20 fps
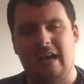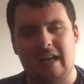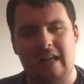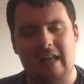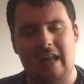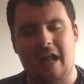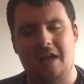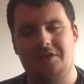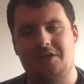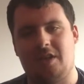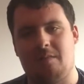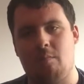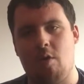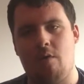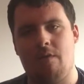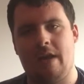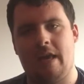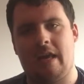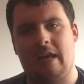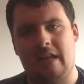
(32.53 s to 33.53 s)
Classic
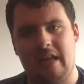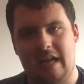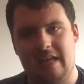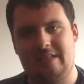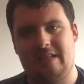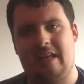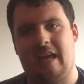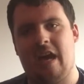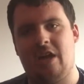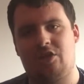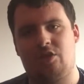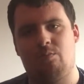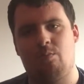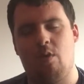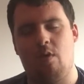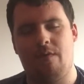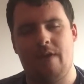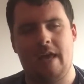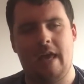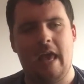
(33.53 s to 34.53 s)
movie, classic action
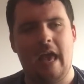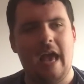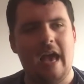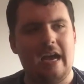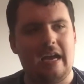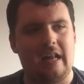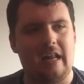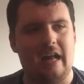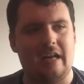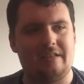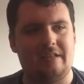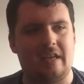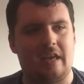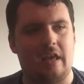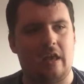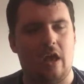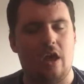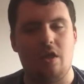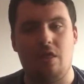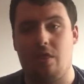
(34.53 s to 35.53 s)
movie,
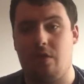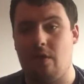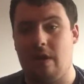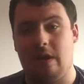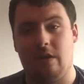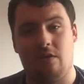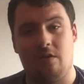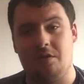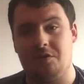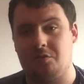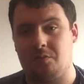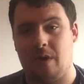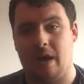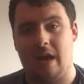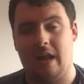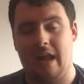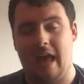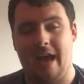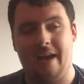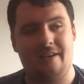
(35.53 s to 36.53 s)
classic thriller as
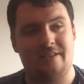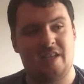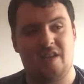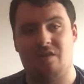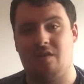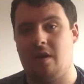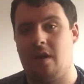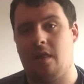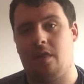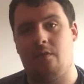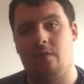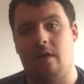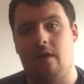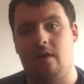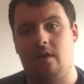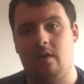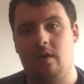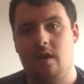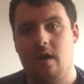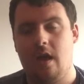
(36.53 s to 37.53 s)
well. I consider it a
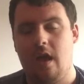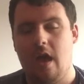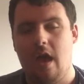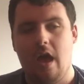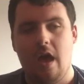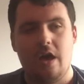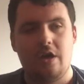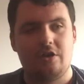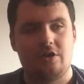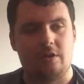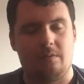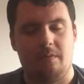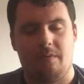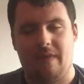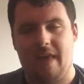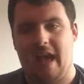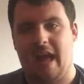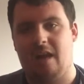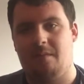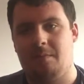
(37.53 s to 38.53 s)
thriller. Some of
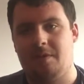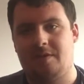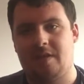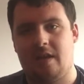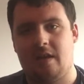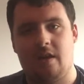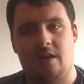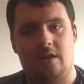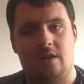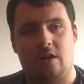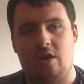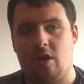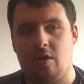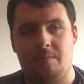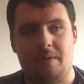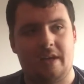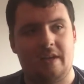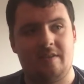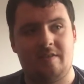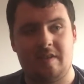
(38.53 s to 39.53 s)
the elements that could
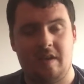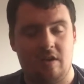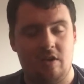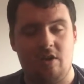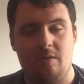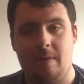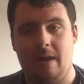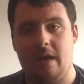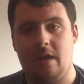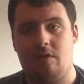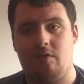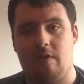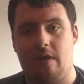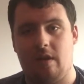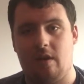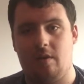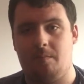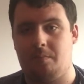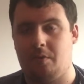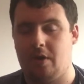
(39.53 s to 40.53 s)
be considered to be a
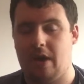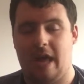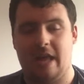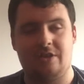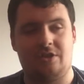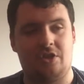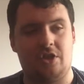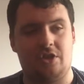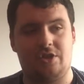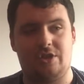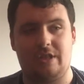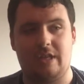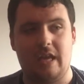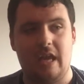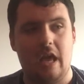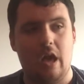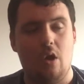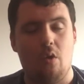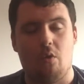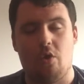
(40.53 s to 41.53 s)
thriller, but it's just
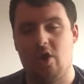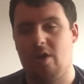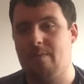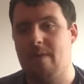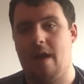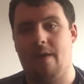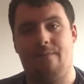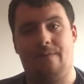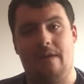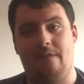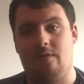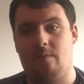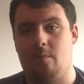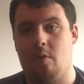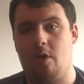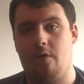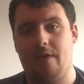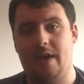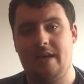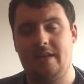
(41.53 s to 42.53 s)
one of my favourite
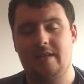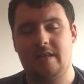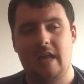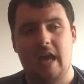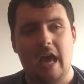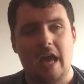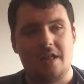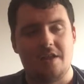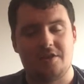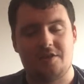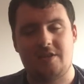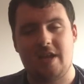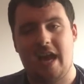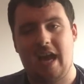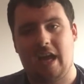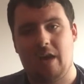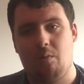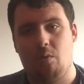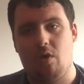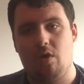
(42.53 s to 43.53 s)
movies. The
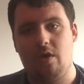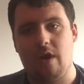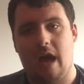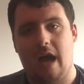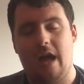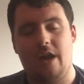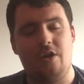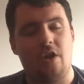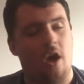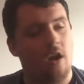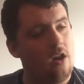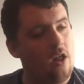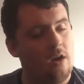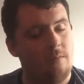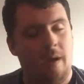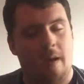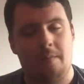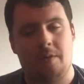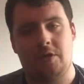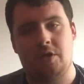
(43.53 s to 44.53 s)
second one, not a lot
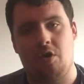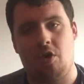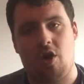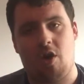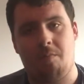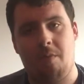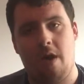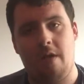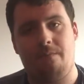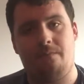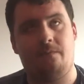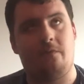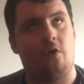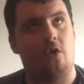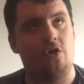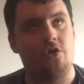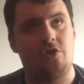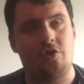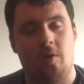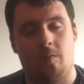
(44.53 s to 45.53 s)
of people talk about
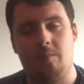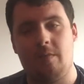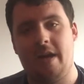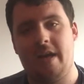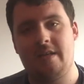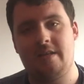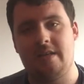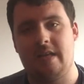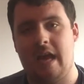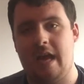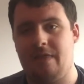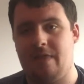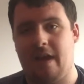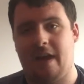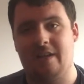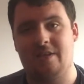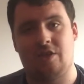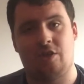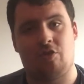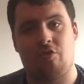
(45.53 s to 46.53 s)
for some reason. I
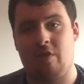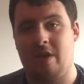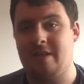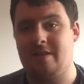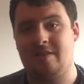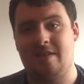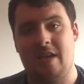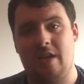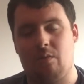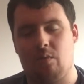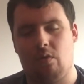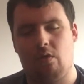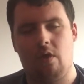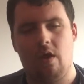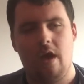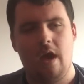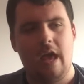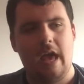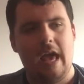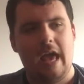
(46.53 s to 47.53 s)
think it's a great
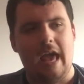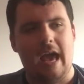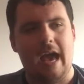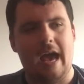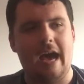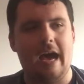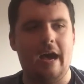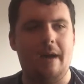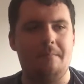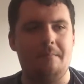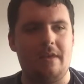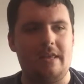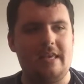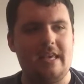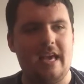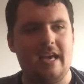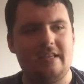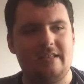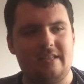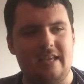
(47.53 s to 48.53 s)
sequel.
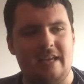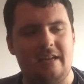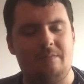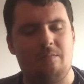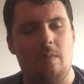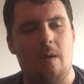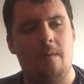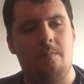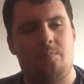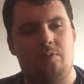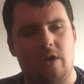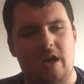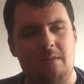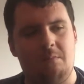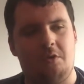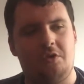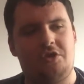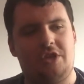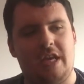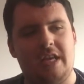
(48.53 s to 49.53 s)
Yes, it pretty
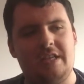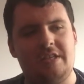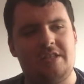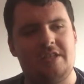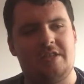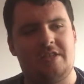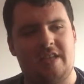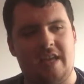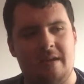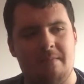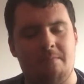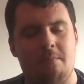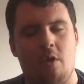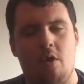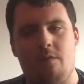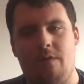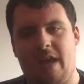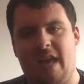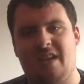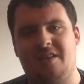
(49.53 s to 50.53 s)
much is the same
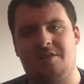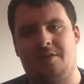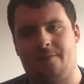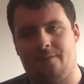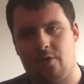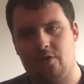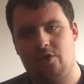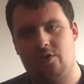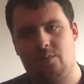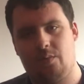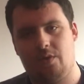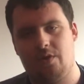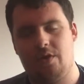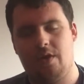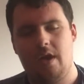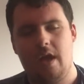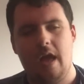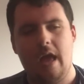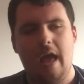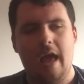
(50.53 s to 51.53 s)
movie as the first
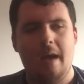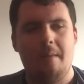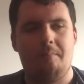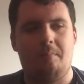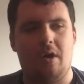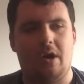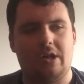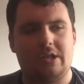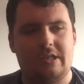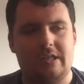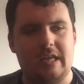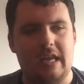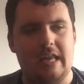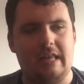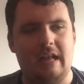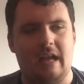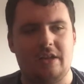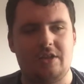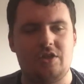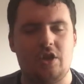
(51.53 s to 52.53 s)
one, but
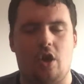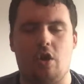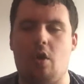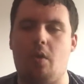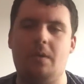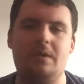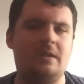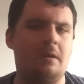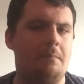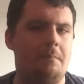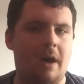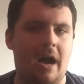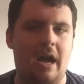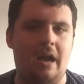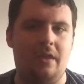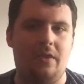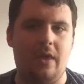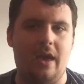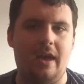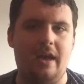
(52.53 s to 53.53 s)
that's not always a
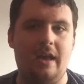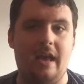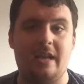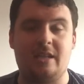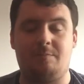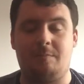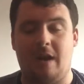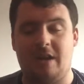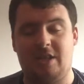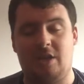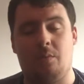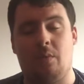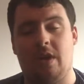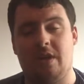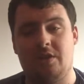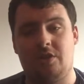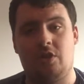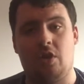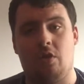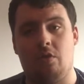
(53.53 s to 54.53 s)
bad thing, especially when
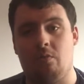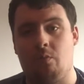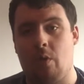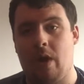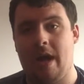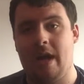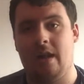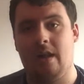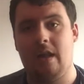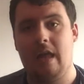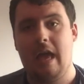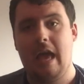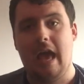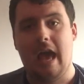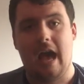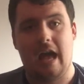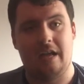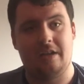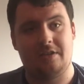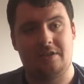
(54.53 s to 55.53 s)
it's done well,
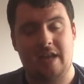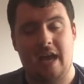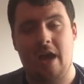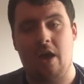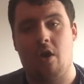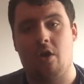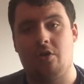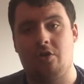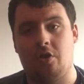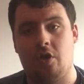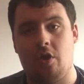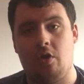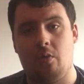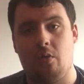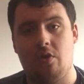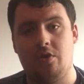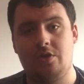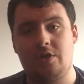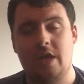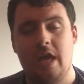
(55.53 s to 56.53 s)
as Die Hard 2
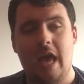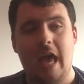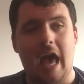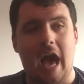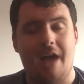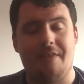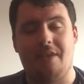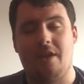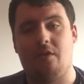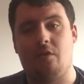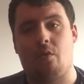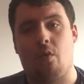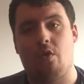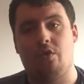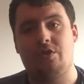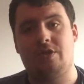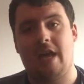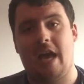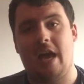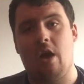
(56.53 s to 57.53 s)
was. And then, of
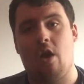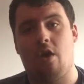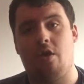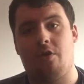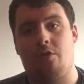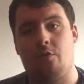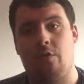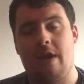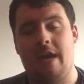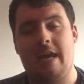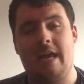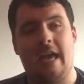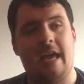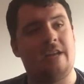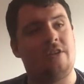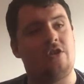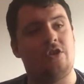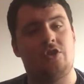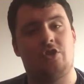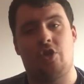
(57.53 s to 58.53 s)
course, Die Hard 3,
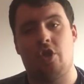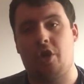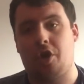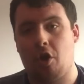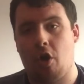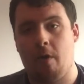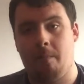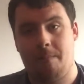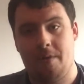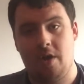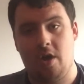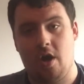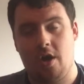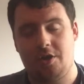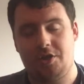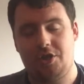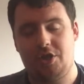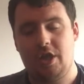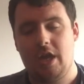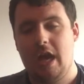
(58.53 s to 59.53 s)
it just took it up a
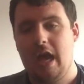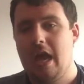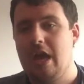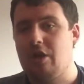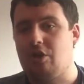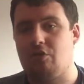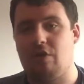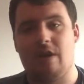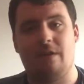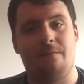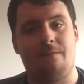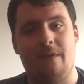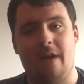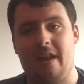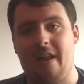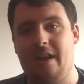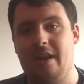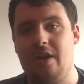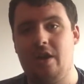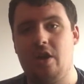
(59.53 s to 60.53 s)
notch. Great
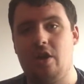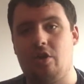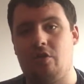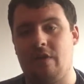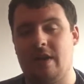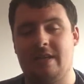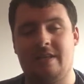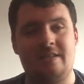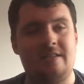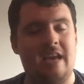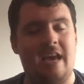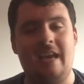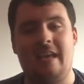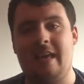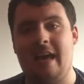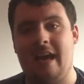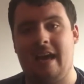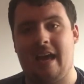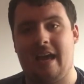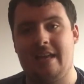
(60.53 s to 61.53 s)
villain, great
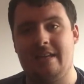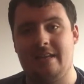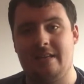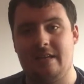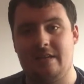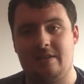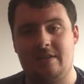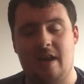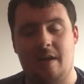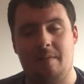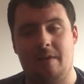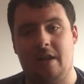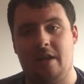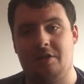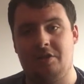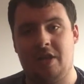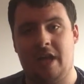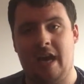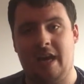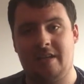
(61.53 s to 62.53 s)
sidekick, and Samuel
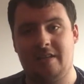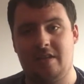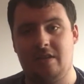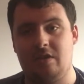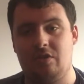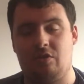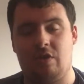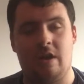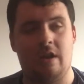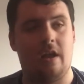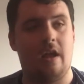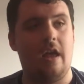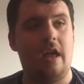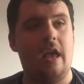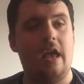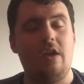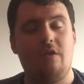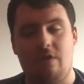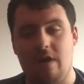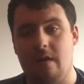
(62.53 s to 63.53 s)
L. Jackson.
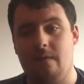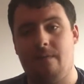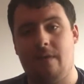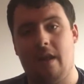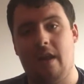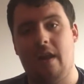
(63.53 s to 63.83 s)
Great